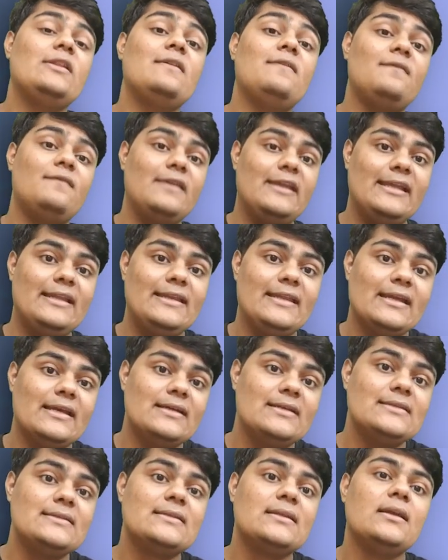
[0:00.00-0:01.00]
the
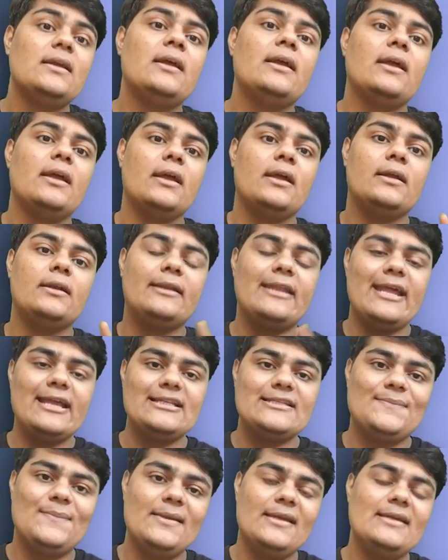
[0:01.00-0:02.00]
various
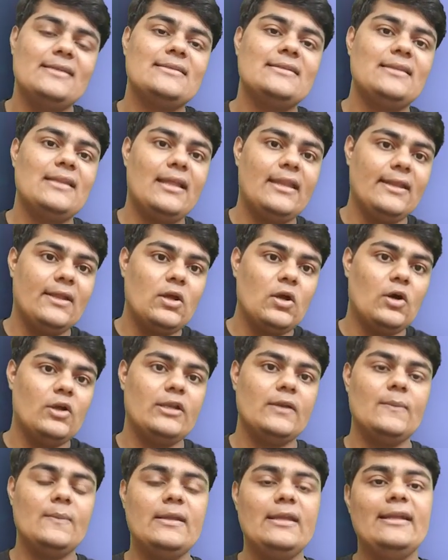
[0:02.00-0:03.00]
taxpayers in our
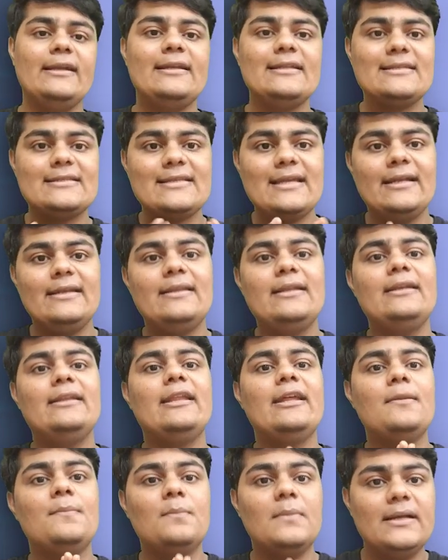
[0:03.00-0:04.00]
economy, it is said that
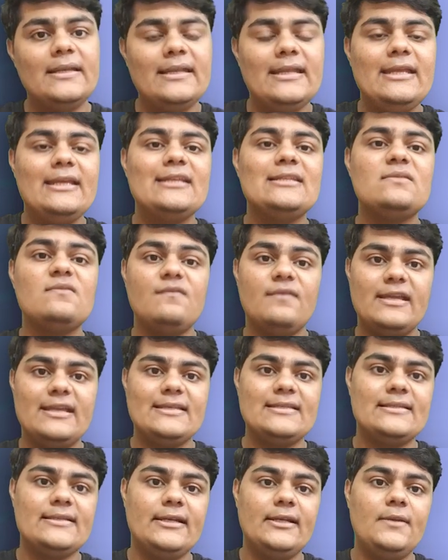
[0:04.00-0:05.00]
their money is
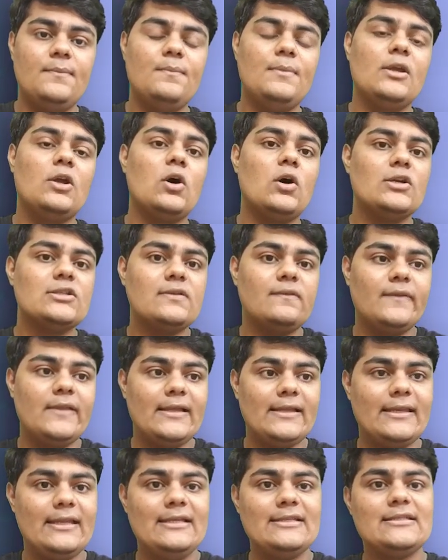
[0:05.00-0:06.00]
wasted because of
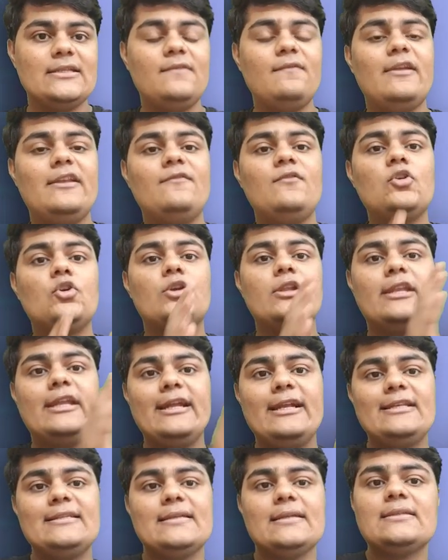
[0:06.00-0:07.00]
the reason when you
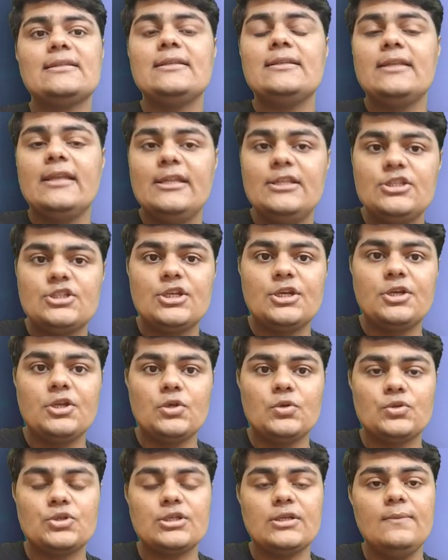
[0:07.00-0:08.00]
create such an
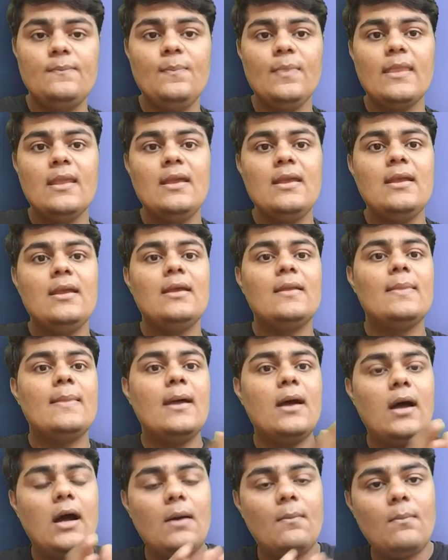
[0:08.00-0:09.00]
institution,
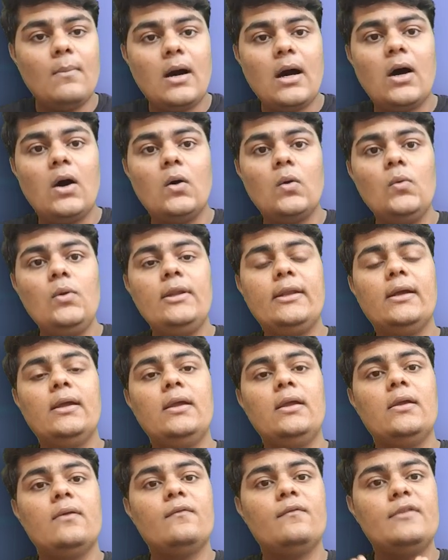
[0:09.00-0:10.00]
the amount
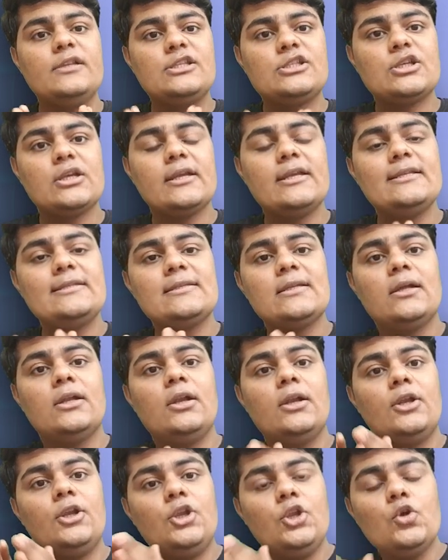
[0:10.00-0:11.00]
which is
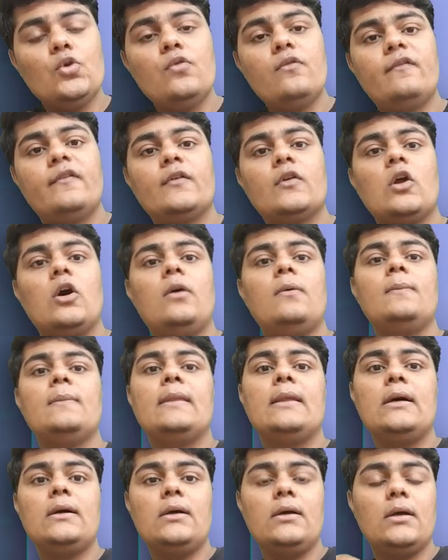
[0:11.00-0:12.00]
due from
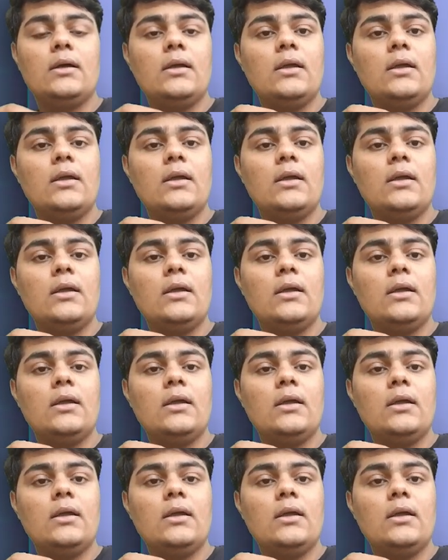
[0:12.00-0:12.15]
the